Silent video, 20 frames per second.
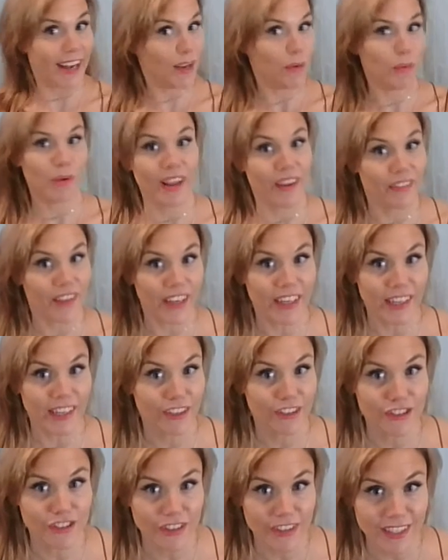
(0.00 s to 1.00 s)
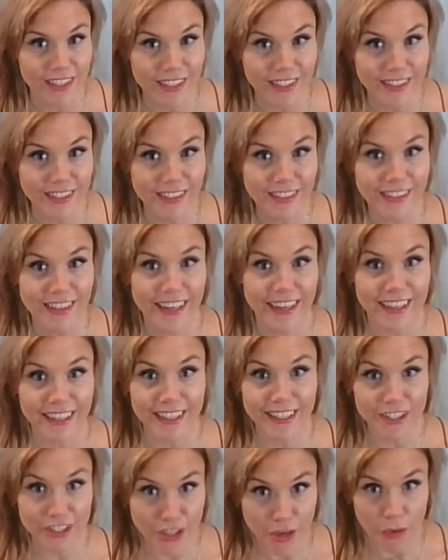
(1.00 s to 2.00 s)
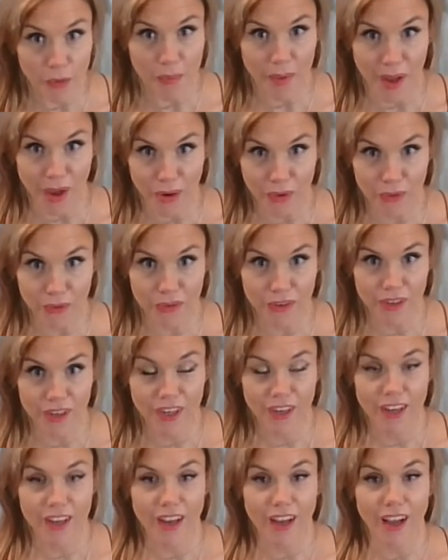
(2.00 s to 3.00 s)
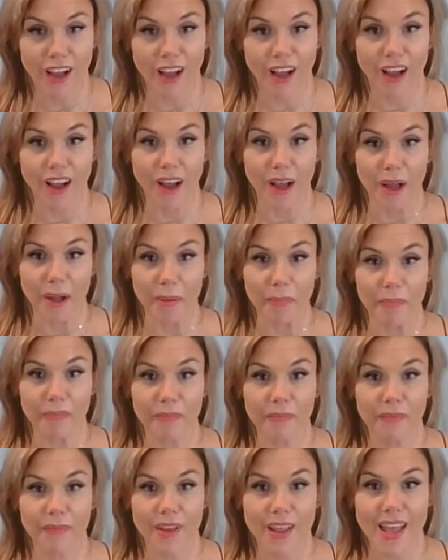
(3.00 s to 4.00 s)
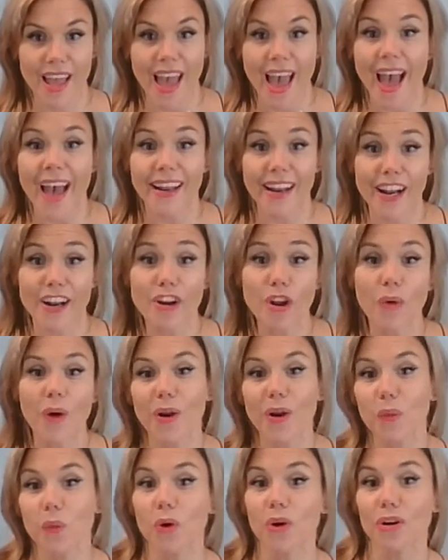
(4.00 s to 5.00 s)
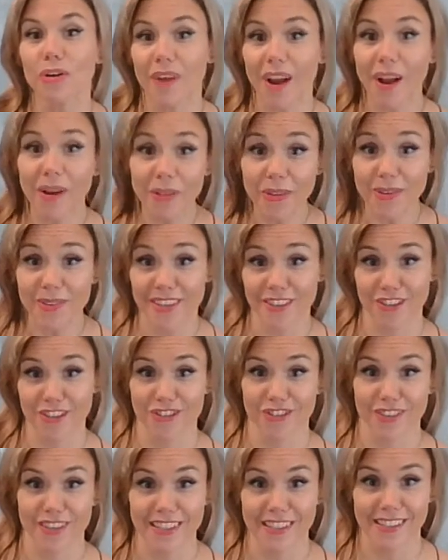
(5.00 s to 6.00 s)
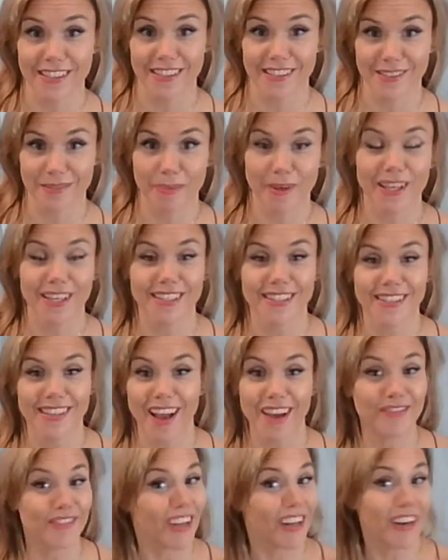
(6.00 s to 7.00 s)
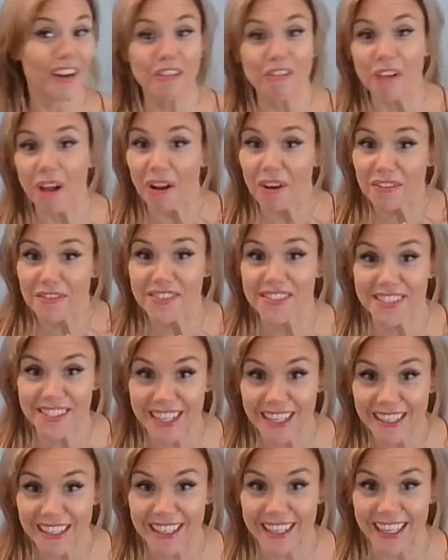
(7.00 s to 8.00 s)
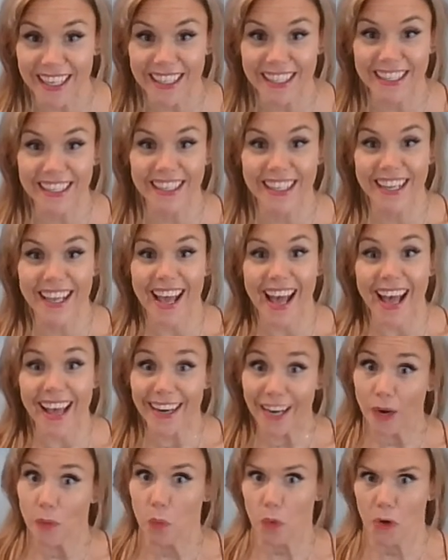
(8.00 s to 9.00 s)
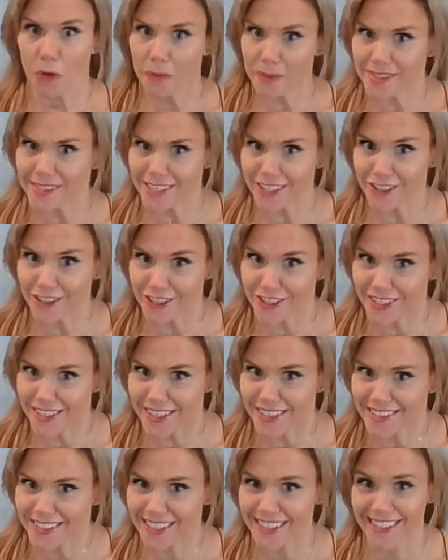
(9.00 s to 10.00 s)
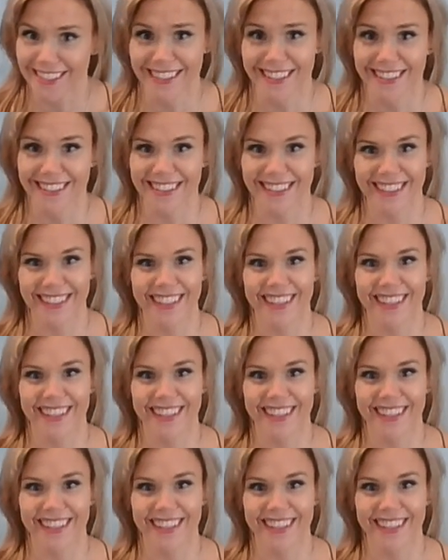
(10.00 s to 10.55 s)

anyone have any injuries that I need to know about? And I know how to work around those injuries because I've done a lot of studying and I work with senior citizens.